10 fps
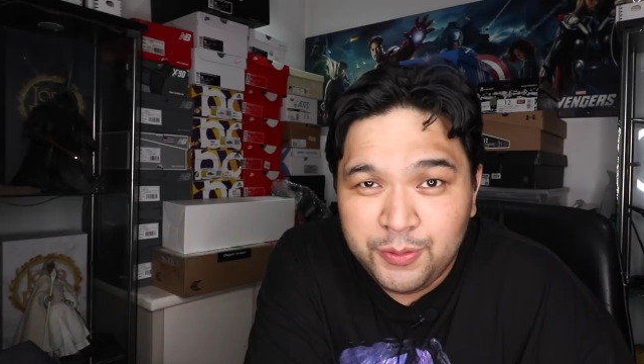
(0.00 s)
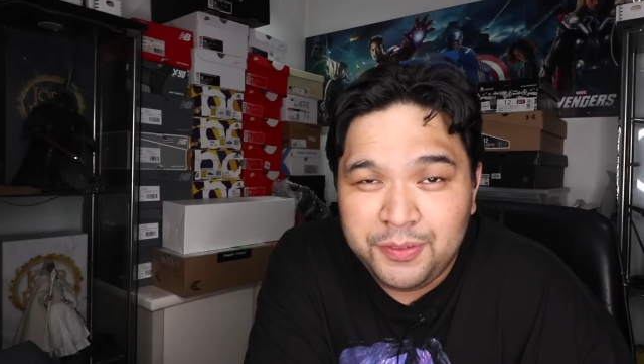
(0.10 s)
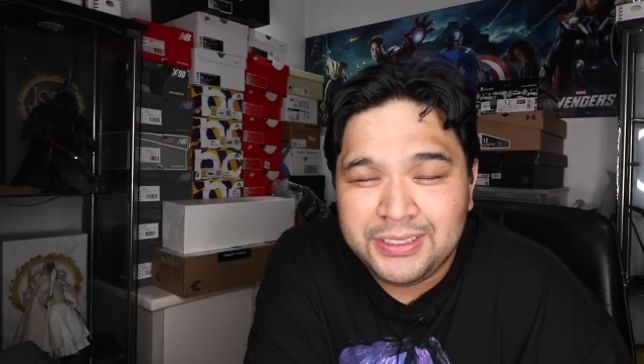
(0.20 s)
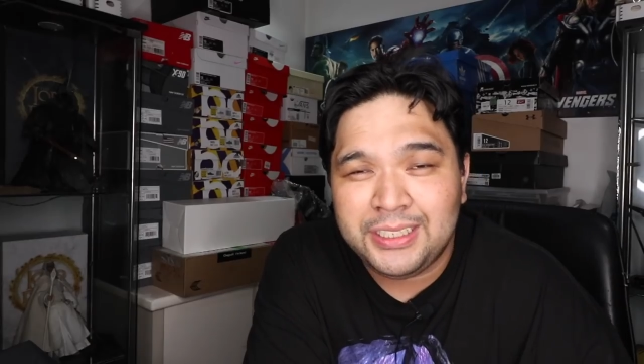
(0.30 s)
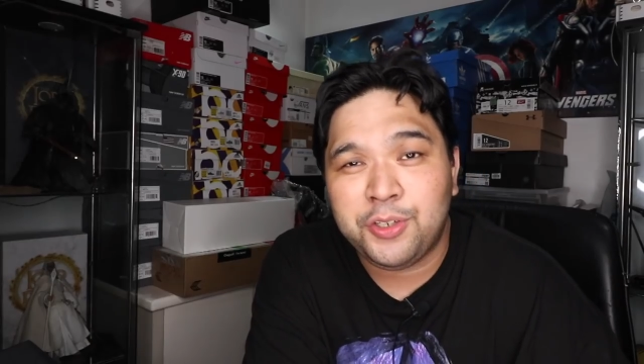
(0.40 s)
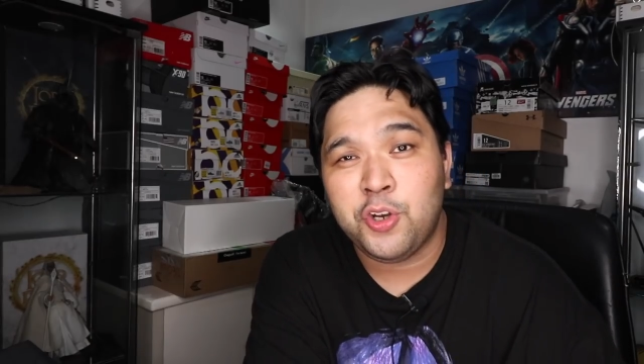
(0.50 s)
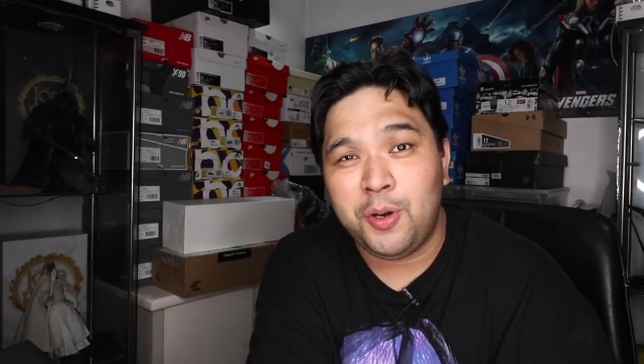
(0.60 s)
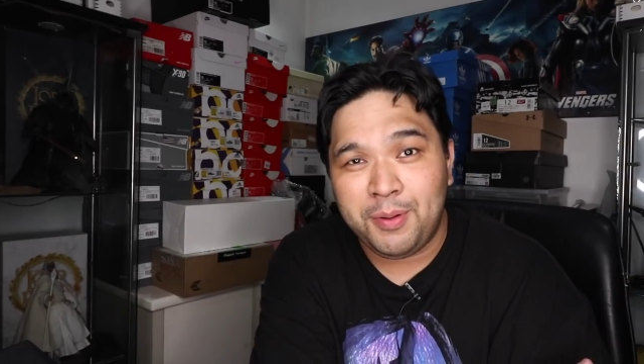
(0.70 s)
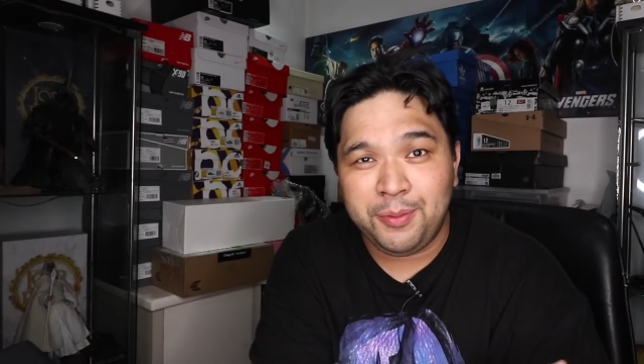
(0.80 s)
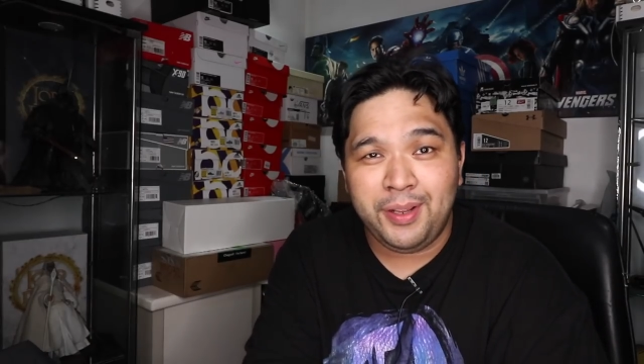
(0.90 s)
to visit
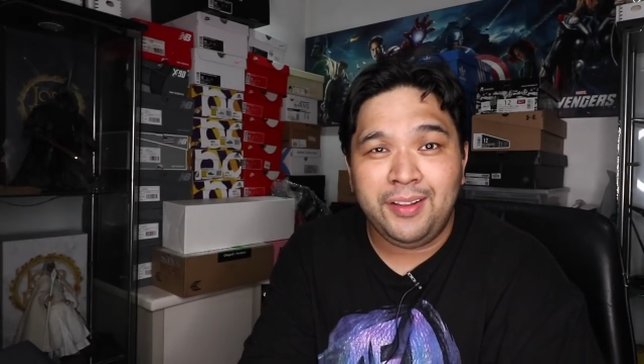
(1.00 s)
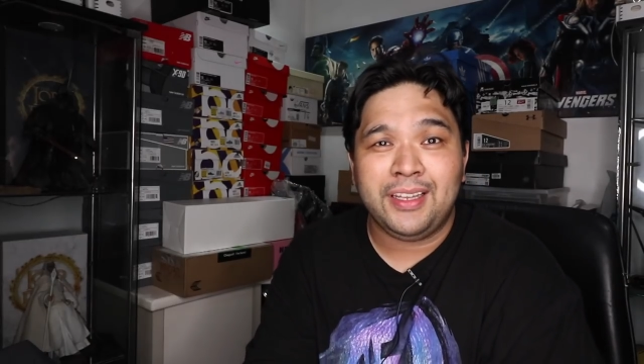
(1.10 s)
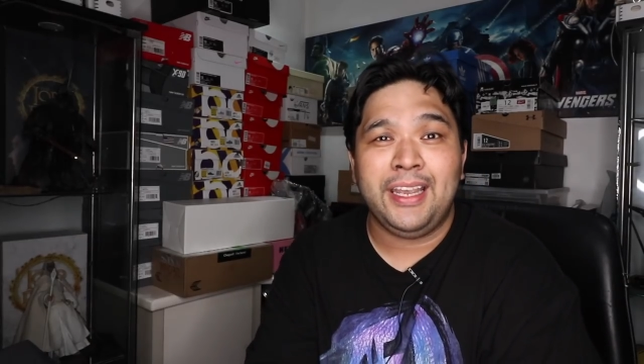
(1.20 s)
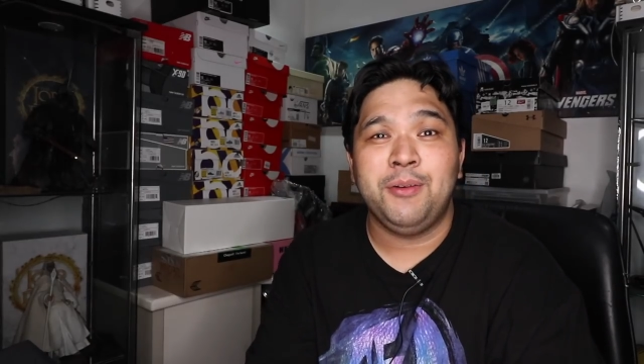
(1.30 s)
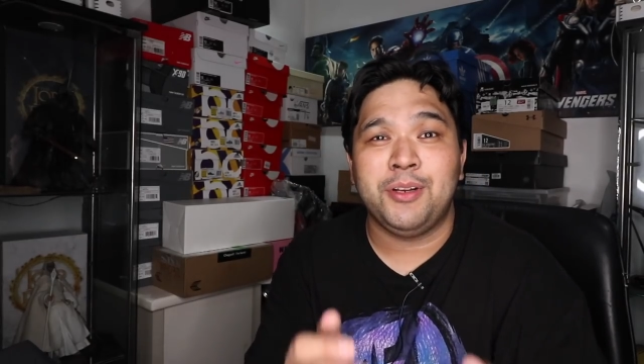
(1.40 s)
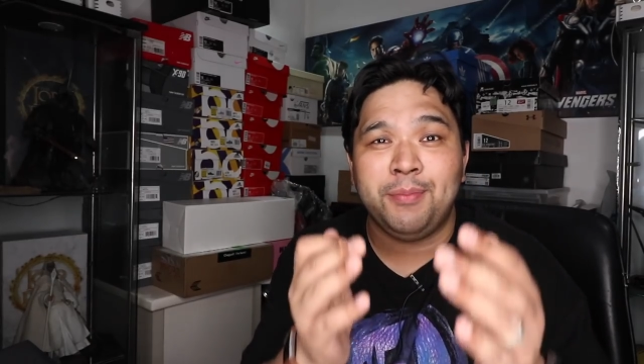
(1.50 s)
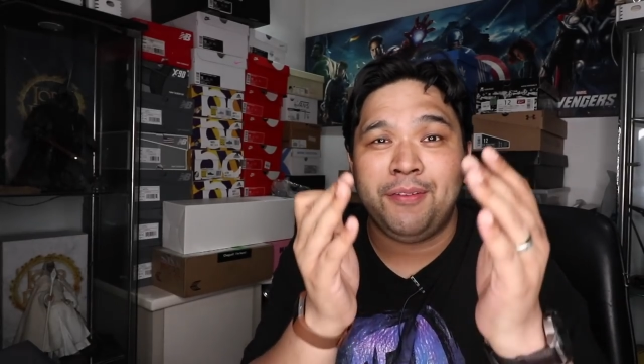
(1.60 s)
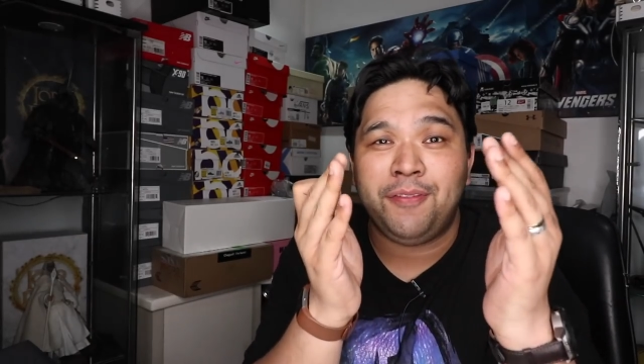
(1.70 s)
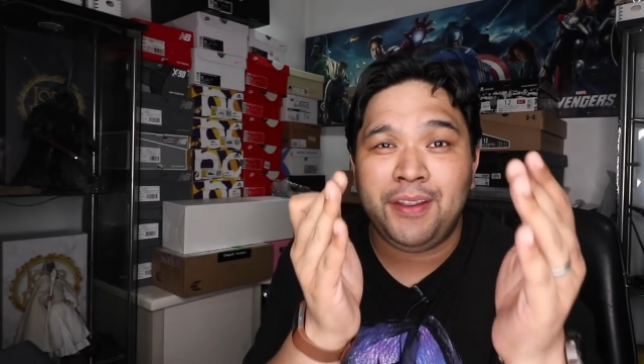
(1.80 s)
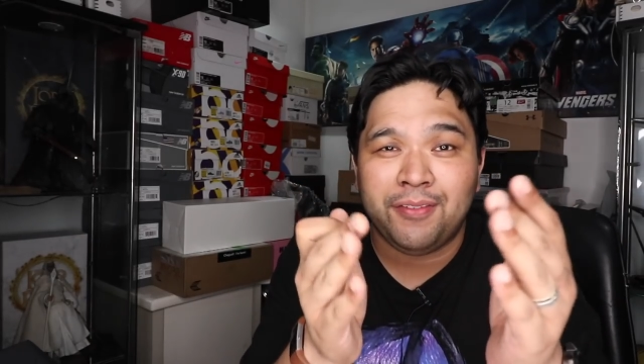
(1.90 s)
Commonwealth, again one of my
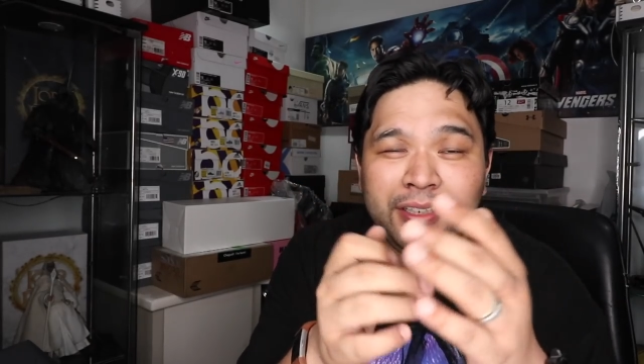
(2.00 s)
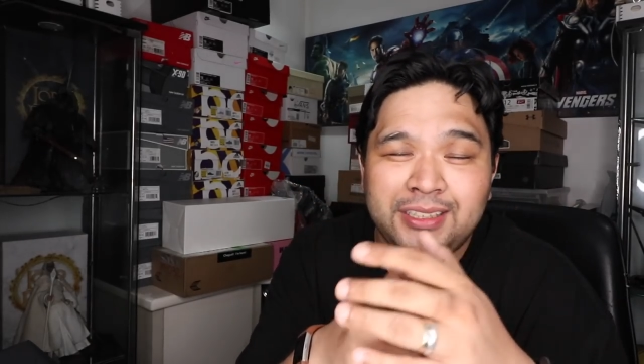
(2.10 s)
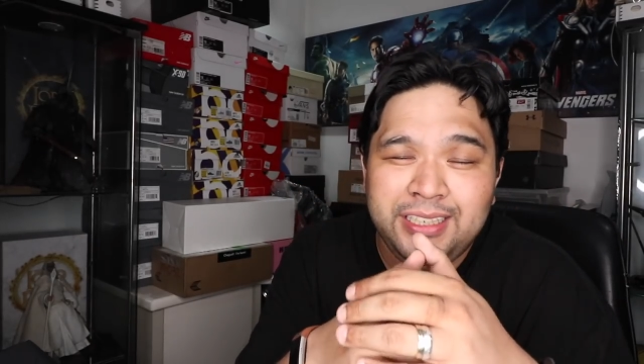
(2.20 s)
favorite